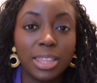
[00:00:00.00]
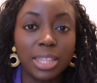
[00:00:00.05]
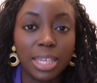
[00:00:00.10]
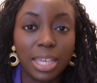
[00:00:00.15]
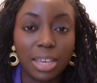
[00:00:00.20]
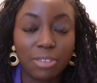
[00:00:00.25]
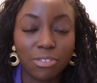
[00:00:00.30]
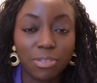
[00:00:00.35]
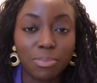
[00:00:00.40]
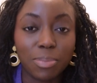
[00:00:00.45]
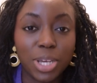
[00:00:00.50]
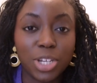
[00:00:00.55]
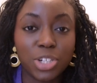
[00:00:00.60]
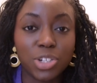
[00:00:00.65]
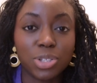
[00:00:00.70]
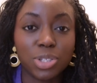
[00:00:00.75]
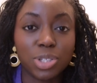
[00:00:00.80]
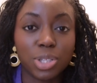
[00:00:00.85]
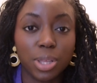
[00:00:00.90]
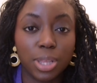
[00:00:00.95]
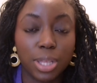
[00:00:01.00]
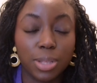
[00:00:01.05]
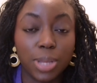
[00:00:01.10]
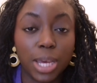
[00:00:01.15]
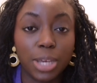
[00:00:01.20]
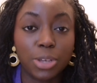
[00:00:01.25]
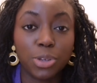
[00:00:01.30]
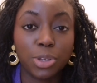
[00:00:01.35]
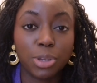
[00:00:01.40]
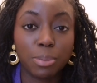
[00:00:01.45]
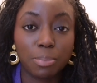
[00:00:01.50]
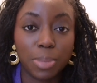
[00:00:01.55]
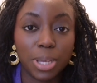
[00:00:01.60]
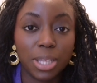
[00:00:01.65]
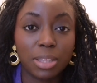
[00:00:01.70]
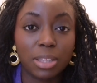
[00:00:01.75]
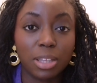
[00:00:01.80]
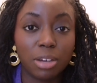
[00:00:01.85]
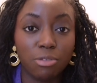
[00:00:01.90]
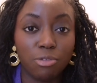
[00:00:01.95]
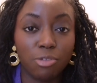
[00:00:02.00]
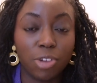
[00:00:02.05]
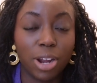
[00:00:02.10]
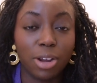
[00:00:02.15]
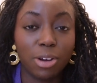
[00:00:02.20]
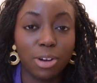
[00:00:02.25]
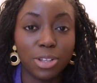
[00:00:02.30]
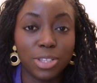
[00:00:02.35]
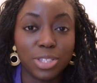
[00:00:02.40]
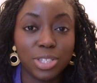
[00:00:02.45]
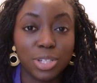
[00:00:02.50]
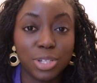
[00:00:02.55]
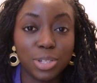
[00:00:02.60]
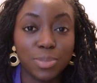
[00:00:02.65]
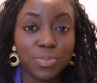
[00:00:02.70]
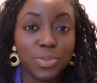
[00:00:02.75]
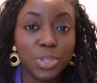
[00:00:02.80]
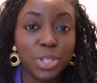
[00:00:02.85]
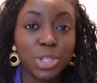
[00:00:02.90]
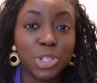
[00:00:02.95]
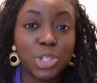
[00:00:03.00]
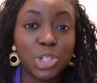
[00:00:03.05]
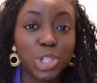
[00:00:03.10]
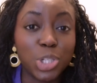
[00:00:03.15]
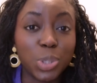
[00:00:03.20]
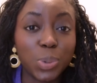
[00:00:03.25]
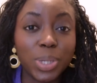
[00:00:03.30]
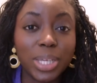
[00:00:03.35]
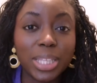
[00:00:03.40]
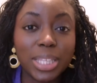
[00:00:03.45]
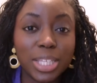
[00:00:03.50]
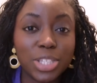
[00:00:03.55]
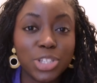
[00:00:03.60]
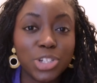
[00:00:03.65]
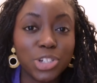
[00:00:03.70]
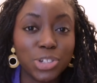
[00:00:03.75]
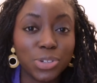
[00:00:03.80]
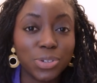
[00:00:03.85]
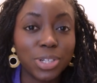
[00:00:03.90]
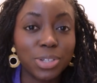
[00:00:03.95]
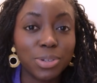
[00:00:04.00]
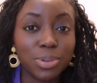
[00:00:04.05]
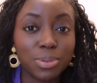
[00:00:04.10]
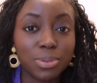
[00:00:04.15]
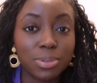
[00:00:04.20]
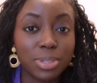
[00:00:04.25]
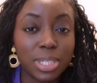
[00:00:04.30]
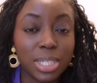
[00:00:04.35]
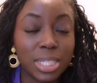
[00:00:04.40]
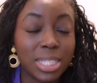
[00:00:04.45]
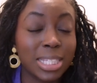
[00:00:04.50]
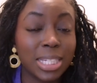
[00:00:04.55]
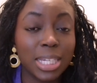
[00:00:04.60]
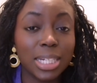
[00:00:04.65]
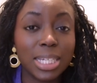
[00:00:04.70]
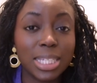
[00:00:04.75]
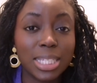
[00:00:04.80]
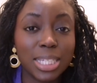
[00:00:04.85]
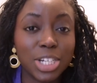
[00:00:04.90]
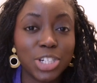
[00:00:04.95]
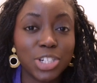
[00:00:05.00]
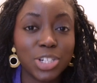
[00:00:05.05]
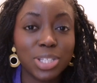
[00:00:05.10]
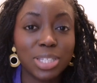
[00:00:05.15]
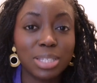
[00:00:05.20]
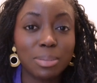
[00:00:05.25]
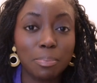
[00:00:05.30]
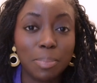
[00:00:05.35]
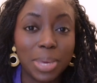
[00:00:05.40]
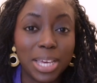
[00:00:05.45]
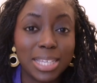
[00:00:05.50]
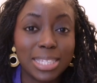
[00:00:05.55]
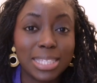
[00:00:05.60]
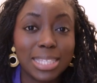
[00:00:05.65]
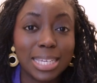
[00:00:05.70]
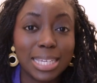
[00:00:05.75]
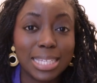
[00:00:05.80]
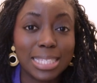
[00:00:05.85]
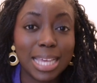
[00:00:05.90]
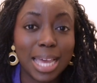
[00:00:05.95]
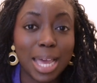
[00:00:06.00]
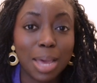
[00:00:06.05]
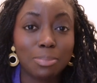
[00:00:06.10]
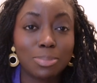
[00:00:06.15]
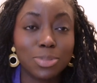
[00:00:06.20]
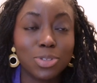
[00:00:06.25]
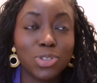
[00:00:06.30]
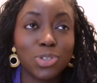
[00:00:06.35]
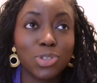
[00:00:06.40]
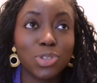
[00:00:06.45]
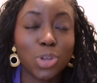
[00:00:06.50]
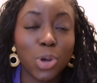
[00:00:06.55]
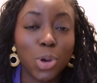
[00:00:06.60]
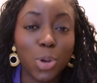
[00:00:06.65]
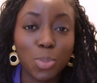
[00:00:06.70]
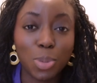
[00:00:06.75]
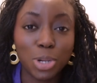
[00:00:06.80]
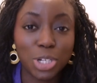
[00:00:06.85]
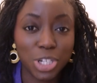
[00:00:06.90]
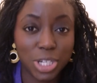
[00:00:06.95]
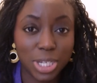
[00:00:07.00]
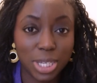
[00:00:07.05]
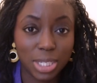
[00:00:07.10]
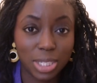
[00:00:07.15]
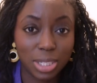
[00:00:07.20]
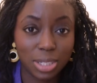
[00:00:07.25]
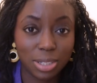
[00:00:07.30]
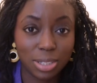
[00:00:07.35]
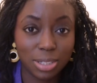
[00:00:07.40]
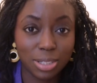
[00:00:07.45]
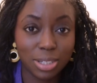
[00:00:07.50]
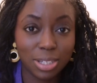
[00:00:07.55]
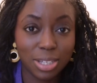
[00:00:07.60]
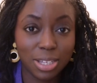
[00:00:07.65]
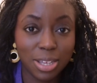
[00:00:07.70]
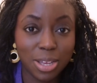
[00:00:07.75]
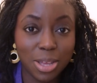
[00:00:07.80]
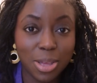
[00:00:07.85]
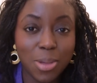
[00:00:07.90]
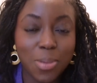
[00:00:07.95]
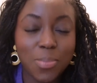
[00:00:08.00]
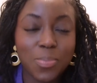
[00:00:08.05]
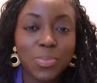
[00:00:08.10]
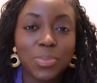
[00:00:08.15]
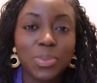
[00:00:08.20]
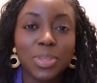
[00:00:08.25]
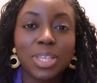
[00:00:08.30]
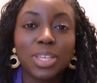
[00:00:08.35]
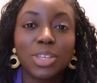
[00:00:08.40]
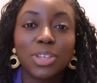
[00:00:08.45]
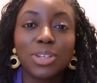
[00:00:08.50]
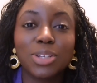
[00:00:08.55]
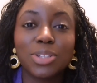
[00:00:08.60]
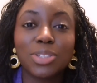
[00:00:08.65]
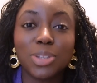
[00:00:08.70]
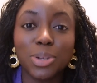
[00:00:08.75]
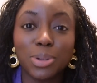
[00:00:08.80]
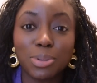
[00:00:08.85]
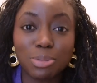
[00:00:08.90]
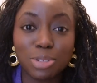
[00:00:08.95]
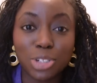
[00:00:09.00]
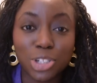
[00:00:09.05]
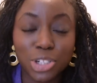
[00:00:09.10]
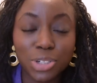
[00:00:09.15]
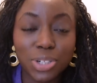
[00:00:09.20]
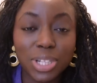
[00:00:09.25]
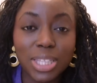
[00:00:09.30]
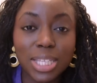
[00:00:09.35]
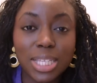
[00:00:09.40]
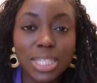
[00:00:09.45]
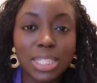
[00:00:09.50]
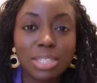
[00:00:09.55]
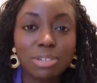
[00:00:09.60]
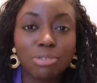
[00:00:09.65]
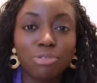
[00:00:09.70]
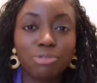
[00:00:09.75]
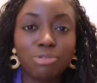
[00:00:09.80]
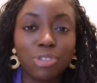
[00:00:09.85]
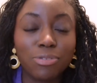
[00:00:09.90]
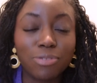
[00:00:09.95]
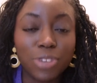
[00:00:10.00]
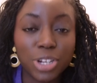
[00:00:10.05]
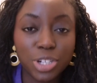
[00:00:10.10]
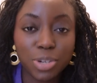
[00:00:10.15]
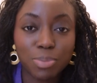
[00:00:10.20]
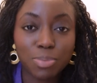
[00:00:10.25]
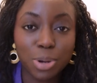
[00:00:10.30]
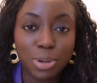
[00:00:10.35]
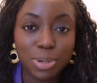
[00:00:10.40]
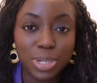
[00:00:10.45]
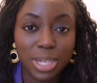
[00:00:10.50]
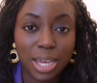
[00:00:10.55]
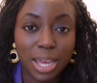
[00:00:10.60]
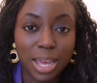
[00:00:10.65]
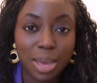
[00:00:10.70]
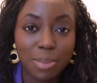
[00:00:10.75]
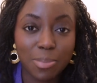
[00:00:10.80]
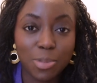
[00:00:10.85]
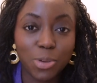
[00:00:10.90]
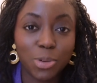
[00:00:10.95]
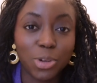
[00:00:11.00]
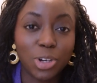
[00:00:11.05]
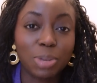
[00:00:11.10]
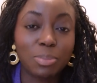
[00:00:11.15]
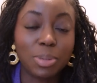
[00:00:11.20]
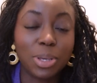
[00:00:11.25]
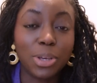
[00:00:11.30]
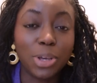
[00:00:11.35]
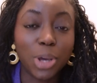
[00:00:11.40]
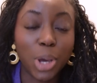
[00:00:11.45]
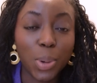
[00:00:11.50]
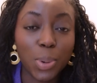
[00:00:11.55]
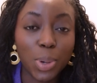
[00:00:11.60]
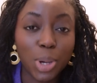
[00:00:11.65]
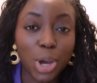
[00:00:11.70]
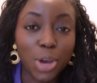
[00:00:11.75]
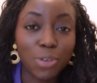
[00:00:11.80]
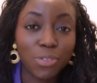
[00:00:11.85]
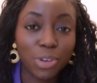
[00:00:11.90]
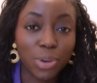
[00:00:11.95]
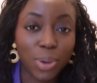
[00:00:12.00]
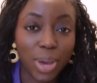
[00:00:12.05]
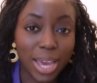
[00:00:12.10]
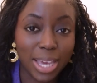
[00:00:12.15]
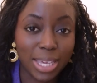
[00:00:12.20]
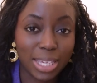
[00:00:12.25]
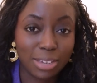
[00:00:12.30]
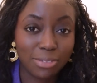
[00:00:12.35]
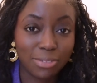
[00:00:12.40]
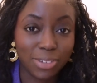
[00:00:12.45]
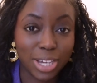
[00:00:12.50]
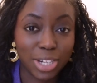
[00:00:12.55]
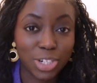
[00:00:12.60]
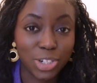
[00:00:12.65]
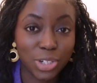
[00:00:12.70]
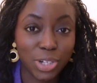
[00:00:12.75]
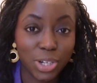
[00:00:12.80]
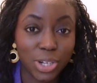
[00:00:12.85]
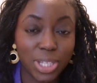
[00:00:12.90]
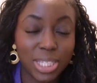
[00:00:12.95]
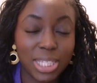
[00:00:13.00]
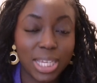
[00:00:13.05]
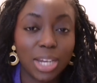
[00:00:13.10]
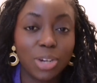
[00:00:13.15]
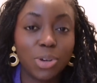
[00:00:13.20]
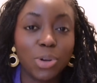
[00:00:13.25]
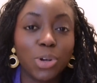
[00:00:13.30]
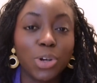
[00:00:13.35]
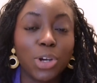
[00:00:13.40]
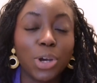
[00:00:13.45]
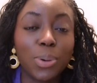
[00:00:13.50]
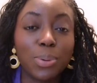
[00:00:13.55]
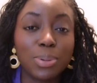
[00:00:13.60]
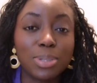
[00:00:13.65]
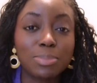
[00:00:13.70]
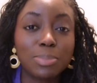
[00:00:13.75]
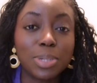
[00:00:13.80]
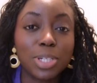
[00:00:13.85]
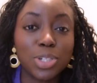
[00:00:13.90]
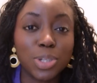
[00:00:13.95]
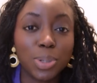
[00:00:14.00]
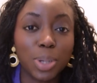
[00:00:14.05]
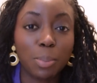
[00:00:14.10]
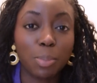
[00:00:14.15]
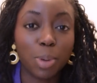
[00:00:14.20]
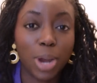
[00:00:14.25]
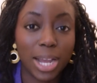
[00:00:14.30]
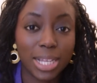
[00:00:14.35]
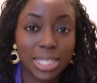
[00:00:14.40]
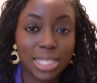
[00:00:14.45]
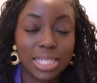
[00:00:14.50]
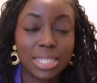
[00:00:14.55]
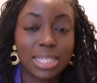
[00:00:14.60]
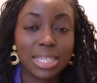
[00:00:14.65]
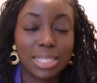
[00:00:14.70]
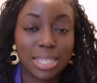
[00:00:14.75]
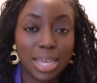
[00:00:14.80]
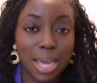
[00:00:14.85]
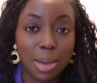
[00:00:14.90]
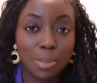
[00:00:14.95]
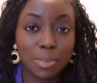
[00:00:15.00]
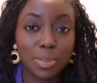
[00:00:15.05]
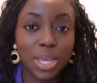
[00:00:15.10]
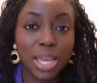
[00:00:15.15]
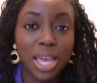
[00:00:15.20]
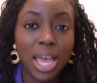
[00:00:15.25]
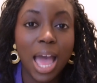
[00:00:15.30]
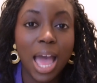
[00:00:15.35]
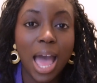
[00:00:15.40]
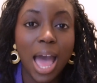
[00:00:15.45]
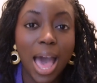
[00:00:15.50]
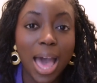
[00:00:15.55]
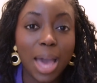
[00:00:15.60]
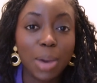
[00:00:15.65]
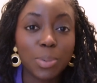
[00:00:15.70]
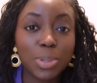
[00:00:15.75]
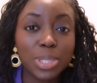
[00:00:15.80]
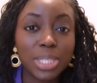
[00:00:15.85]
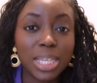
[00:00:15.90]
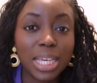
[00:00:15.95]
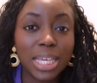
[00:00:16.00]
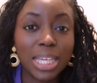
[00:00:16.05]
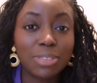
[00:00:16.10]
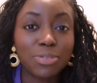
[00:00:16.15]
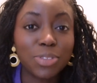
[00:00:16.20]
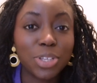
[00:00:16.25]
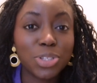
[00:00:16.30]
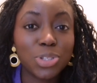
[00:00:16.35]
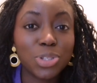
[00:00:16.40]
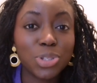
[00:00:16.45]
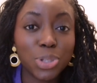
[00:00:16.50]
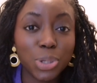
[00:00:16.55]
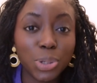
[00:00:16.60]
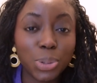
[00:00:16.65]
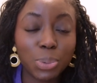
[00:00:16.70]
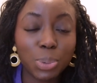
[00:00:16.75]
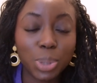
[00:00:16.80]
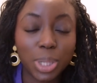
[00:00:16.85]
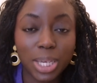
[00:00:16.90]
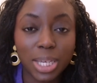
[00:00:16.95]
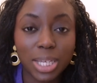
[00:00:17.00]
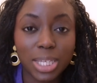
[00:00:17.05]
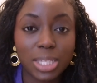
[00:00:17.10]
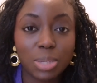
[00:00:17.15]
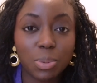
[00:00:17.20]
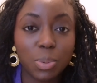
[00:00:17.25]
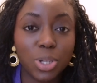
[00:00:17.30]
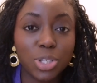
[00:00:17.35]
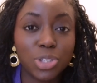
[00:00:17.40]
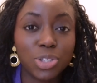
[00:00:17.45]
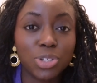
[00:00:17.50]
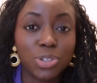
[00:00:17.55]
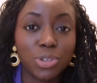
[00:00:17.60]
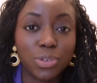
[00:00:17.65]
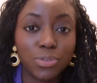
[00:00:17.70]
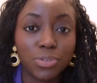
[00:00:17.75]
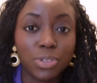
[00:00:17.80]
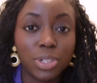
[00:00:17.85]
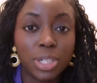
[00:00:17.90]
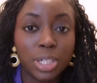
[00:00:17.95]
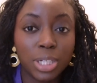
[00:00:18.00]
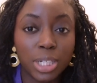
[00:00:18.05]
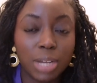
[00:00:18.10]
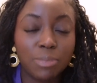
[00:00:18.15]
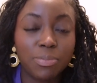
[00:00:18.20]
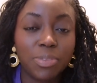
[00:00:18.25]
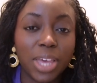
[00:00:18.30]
the information so that you can pick the right answer. Doing this during your study sessions makes the exam so much easier. So during this revision mode time, you're going to be going over your Anki flashcards and you're going to be doing practice exam. I would say in this 2 weeks, once you've done